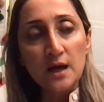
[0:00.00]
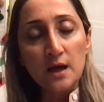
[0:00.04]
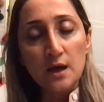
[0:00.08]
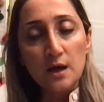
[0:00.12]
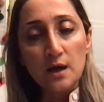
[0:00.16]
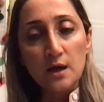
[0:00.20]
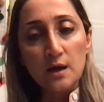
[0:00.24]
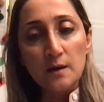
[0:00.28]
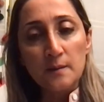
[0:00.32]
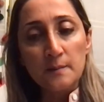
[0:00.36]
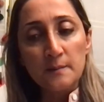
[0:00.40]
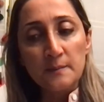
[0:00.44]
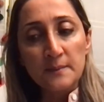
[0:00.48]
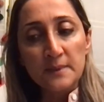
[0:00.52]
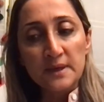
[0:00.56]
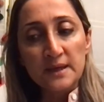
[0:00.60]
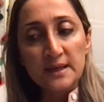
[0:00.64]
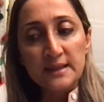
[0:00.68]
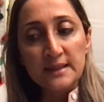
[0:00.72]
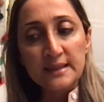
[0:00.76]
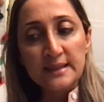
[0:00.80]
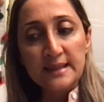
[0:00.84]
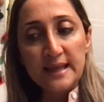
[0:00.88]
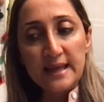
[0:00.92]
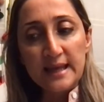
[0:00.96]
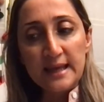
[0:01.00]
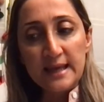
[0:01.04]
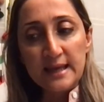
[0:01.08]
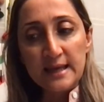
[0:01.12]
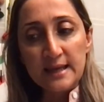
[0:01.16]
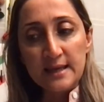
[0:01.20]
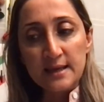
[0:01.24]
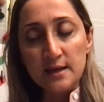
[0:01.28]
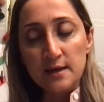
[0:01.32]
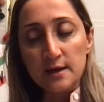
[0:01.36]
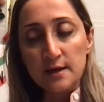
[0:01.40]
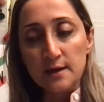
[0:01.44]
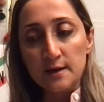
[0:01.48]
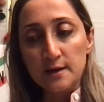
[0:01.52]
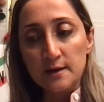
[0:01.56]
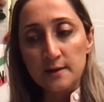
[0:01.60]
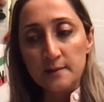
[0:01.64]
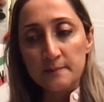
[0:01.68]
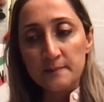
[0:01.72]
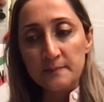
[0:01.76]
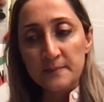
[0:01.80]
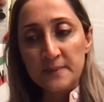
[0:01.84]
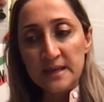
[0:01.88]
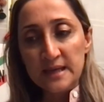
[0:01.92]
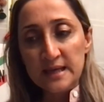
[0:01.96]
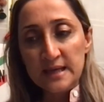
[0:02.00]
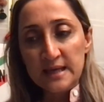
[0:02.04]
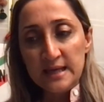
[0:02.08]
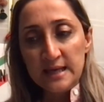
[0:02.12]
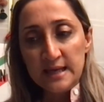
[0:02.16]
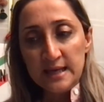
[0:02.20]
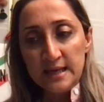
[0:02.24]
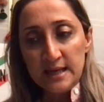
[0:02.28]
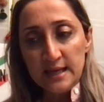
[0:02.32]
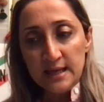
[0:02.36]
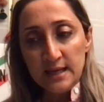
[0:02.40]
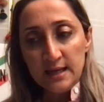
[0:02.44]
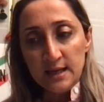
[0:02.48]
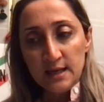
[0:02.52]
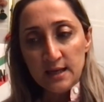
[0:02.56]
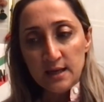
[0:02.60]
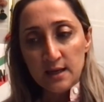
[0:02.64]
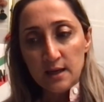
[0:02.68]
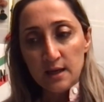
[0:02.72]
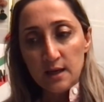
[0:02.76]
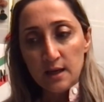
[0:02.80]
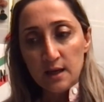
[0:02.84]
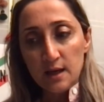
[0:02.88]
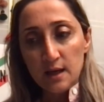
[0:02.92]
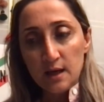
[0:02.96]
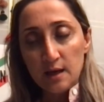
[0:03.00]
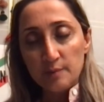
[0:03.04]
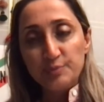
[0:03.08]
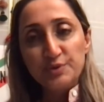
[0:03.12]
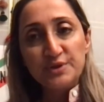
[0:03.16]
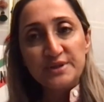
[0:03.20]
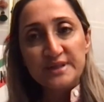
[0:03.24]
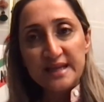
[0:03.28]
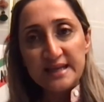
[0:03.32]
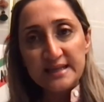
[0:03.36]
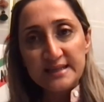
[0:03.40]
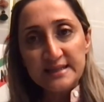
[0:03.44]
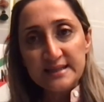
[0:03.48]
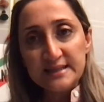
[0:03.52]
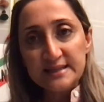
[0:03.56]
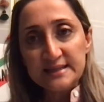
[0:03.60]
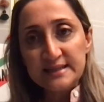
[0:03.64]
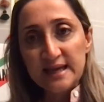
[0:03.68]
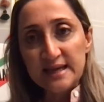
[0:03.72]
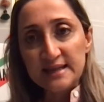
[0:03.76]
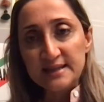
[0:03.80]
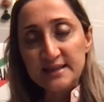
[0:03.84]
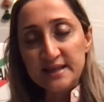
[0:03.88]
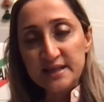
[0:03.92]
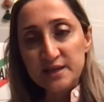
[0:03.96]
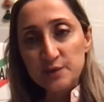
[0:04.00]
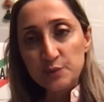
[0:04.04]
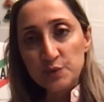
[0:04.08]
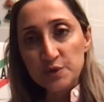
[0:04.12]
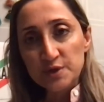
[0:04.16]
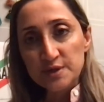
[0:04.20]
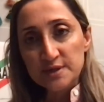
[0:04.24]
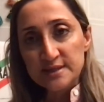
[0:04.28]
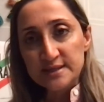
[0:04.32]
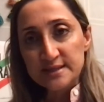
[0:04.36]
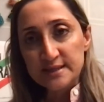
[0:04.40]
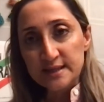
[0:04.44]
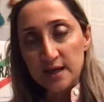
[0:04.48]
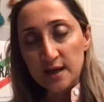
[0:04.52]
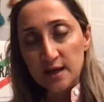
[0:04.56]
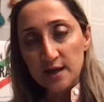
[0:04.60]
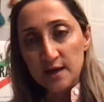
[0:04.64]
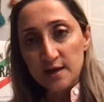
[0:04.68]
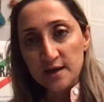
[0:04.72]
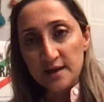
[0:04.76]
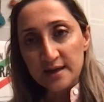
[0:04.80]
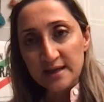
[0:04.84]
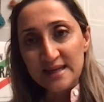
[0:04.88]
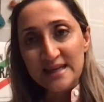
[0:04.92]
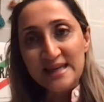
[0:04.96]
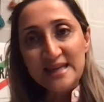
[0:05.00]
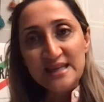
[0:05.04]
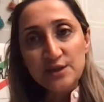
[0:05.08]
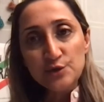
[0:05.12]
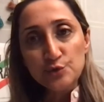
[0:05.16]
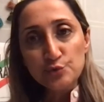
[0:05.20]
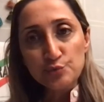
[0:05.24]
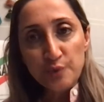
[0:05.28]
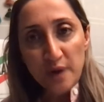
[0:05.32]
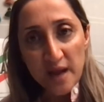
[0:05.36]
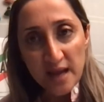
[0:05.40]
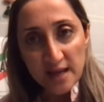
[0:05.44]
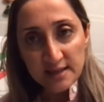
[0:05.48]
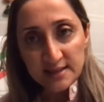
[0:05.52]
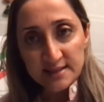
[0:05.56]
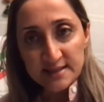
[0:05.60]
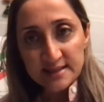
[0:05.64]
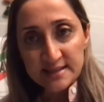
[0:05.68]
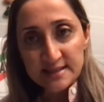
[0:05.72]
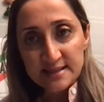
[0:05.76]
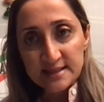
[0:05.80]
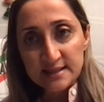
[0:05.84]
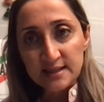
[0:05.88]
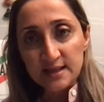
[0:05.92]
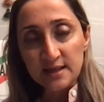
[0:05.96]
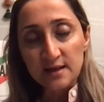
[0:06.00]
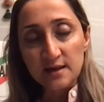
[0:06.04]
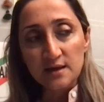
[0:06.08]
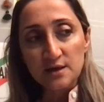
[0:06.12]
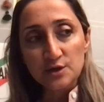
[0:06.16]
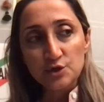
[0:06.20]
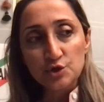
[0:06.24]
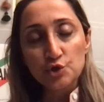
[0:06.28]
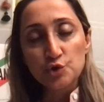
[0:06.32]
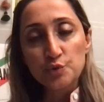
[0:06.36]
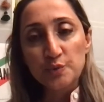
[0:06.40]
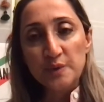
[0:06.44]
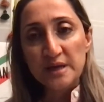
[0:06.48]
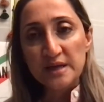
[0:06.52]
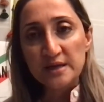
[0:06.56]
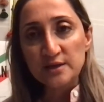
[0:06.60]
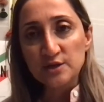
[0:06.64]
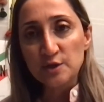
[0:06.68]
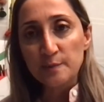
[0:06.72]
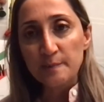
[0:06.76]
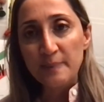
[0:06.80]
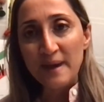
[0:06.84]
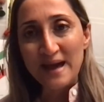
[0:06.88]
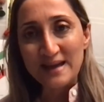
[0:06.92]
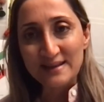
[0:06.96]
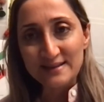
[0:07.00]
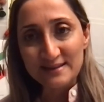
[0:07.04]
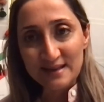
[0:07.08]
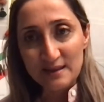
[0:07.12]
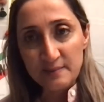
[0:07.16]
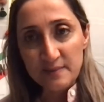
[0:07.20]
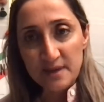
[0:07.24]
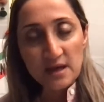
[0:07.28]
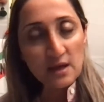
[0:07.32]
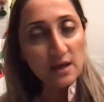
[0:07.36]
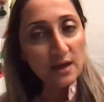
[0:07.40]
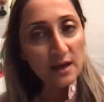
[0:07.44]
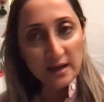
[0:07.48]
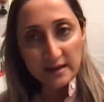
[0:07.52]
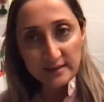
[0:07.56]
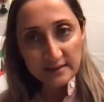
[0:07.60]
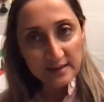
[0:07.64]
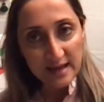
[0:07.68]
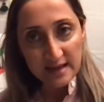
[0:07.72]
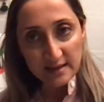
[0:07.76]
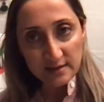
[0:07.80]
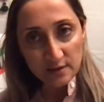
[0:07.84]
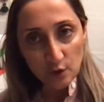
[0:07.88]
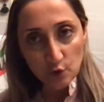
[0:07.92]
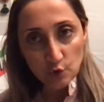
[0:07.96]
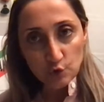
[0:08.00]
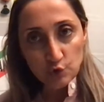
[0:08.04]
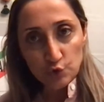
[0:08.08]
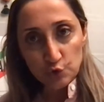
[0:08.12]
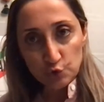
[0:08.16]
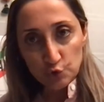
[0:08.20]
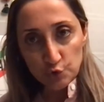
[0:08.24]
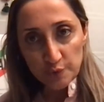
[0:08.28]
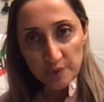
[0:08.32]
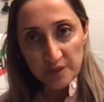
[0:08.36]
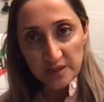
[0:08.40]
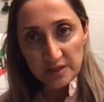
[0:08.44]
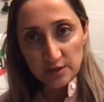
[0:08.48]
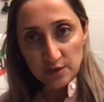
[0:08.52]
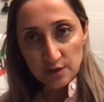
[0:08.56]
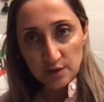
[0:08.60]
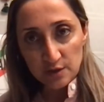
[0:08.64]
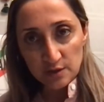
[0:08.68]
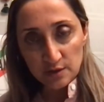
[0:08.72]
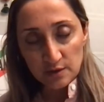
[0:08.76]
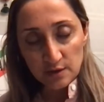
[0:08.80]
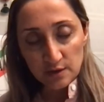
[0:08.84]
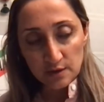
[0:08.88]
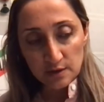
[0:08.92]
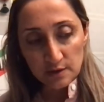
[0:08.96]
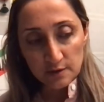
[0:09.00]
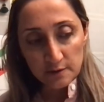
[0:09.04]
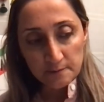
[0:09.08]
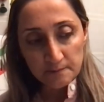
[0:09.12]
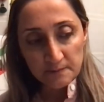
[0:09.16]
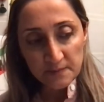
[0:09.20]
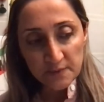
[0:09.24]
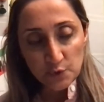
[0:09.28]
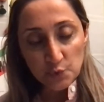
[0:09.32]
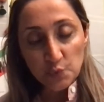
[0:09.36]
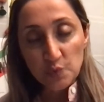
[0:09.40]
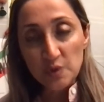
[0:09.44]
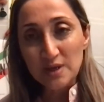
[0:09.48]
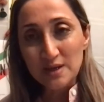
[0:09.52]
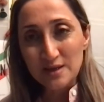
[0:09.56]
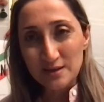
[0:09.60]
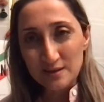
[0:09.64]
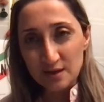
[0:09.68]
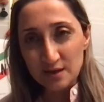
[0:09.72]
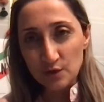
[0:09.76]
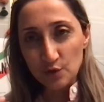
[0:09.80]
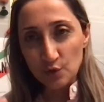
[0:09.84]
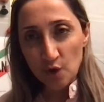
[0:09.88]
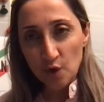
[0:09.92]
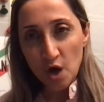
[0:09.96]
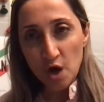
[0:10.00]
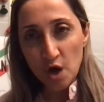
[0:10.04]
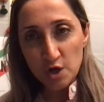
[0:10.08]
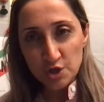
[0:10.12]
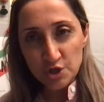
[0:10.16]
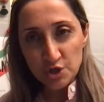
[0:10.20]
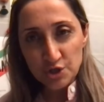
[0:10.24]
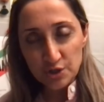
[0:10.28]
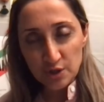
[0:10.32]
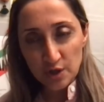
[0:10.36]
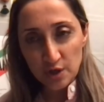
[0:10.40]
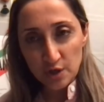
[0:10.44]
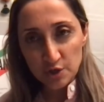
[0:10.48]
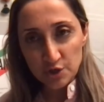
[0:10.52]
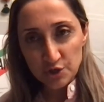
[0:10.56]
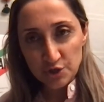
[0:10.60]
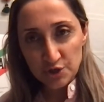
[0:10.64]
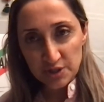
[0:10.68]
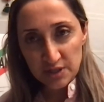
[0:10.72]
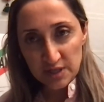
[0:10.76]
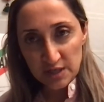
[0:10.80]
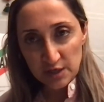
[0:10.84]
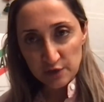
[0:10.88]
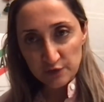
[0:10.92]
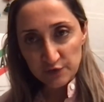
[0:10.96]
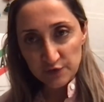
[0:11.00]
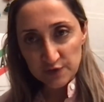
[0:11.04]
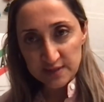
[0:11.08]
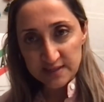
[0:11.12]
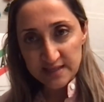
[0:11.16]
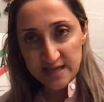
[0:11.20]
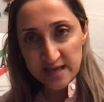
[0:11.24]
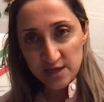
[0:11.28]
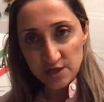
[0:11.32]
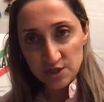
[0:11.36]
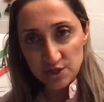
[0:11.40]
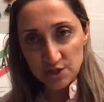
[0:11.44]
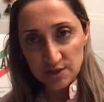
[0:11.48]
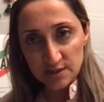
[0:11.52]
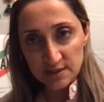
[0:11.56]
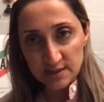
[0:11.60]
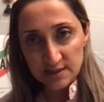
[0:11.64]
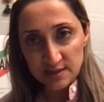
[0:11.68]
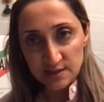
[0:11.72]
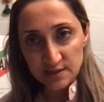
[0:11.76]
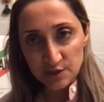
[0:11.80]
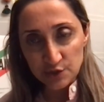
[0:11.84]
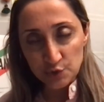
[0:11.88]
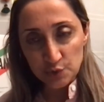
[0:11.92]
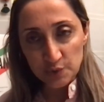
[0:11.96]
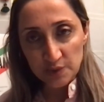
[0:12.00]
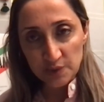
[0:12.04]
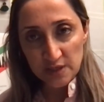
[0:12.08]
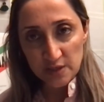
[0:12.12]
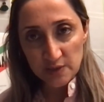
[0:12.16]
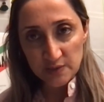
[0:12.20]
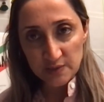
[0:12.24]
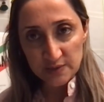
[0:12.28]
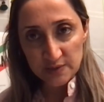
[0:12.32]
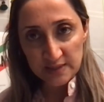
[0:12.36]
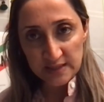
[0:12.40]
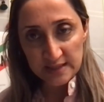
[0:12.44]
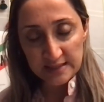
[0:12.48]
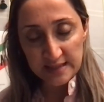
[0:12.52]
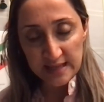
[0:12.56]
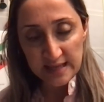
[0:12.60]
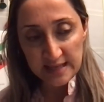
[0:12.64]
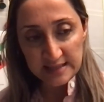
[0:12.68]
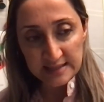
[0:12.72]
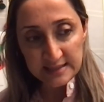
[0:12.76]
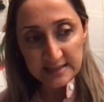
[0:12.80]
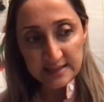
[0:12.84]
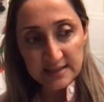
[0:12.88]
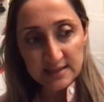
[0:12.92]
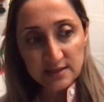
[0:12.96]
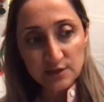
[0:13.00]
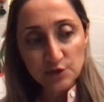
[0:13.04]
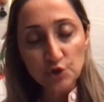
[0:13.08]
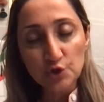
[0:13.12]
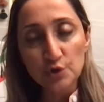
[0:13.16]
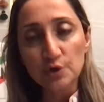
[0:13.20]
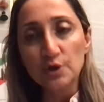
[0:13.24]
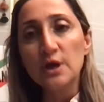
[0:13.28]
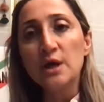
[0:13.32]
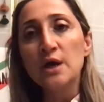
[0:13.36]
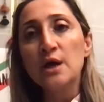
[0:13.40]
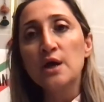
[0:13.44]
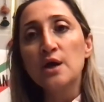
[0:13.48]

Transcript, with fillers: um, they um, pretended that there was uh, in Rex uh, during the pandemic and, and also during the, the re, you know, harsh, harshening of the sanctions since two thousand eighteen. The